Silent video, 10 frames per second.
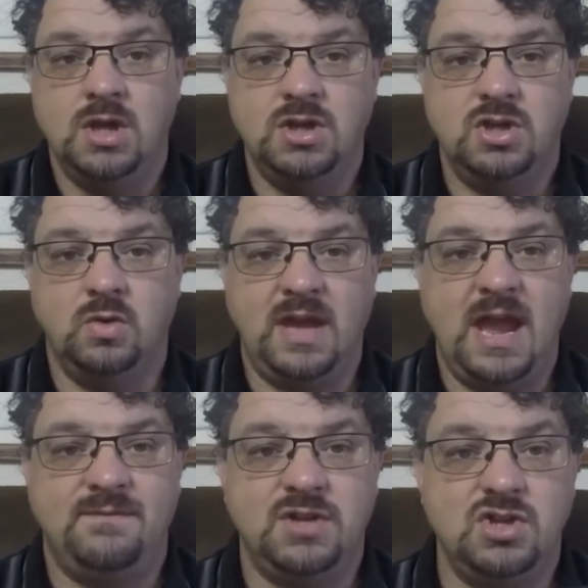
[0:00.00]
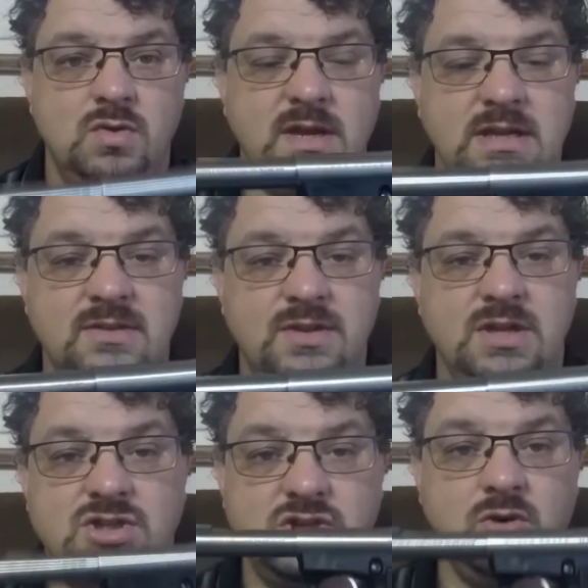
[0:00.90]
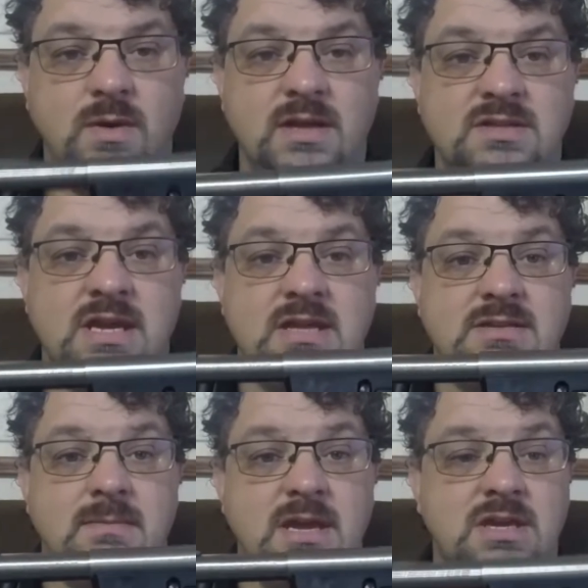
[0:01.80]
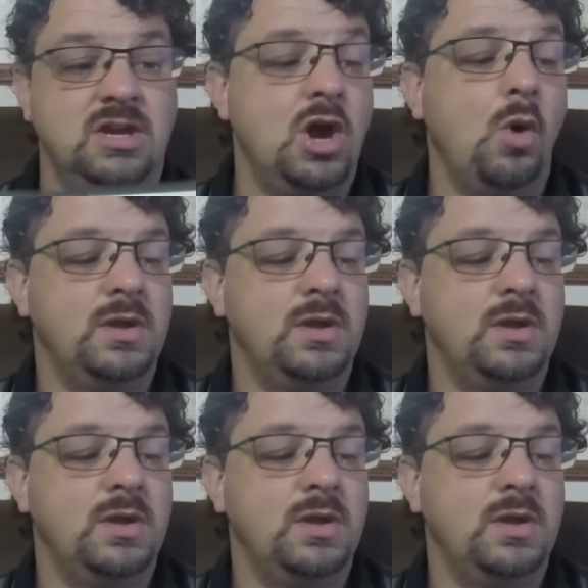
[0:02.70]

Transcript: You don't have to do anything to it to make it go.